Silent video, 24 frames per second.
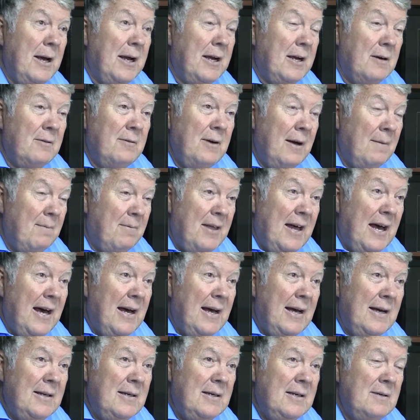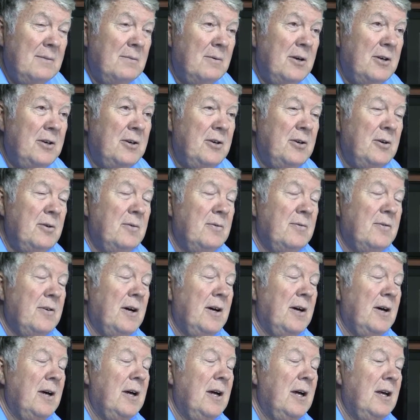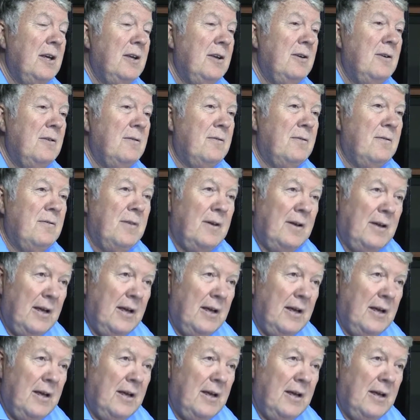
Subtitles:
bacon wrap thighs, in which you've